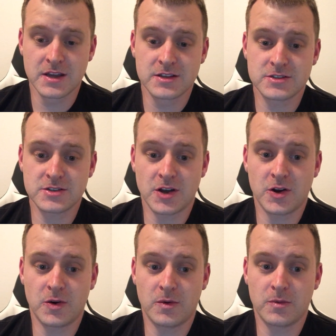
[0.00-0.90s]

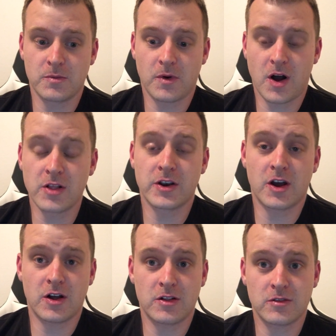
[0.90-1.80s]
So all in
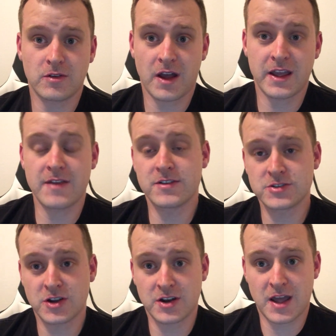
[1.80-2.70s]
all, I gave this
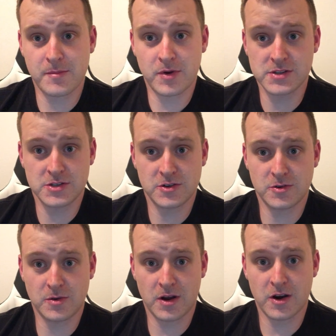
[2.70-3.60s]
chair a
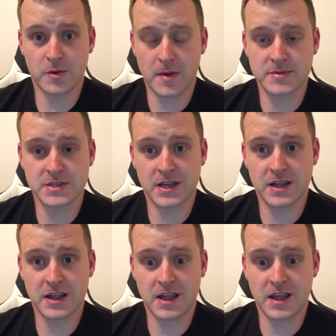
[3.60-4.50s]
9.2 on our
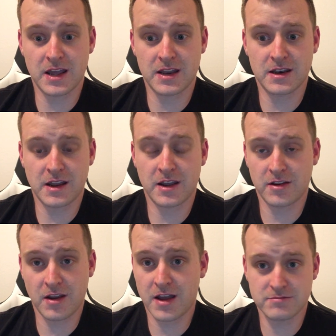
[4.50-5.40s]
website, and I could
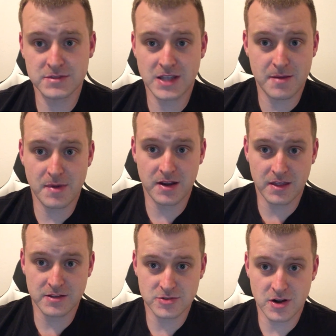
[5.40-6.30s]
not stand by
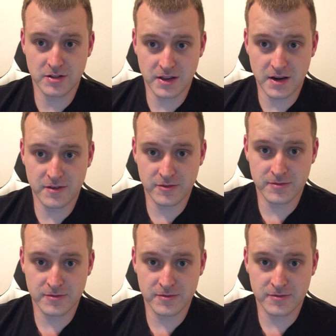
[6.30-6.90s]
that strongly enough.